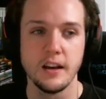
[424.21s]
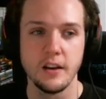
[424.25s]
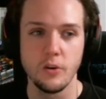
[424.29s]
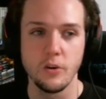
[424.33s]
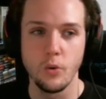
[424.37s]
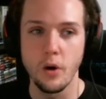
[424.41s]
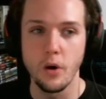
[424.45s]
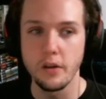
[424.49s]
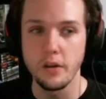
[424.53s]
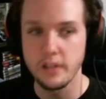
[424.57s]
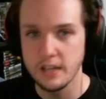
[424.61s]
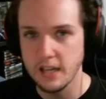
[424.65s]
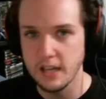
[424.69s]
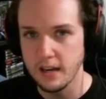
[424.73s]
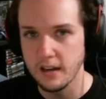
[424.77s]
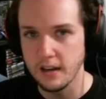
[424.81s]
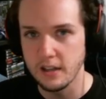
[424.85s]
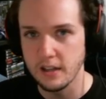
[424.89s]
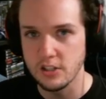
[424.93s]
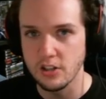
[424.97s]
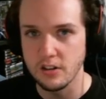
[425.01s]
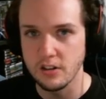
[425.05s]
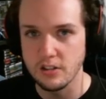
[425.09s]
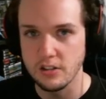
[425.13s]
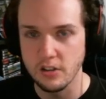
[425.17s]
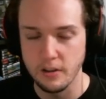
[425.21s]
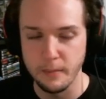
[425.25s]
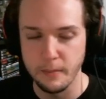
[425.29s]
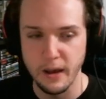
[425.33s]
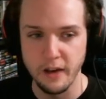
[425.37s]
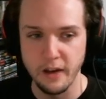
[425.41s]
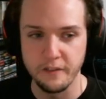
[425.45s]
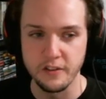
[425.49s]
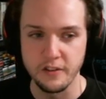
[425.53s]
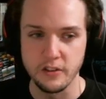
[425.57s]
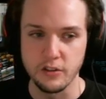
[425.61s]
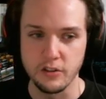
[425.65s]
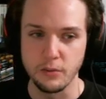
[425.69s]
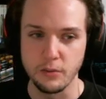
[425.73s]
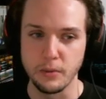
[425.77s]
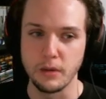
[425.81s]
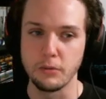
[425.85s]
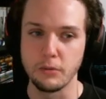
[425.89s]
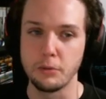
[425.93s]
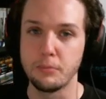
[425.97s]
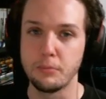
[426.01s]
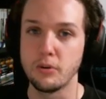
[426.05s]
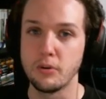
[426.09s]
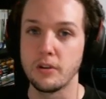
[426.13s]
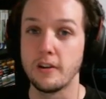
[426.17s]
While the Titanite chunk's on the battlefield, you'll be
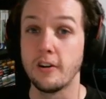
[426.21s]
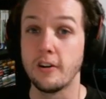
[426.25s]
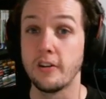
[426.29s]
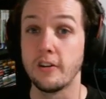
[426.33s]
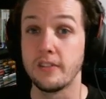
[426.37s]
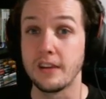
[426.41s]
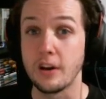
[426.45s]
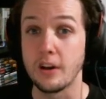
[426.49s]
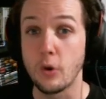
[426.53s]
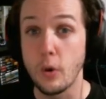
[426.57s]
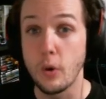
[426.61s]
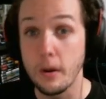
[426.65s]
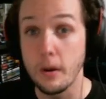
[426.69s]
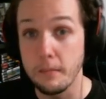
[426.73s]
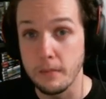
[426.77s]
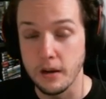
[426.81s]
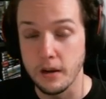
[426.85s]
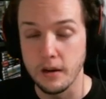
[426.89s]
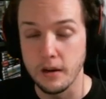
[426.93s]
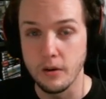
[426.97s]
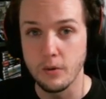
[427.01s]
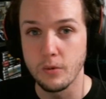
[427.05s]
able to put it on the equipment,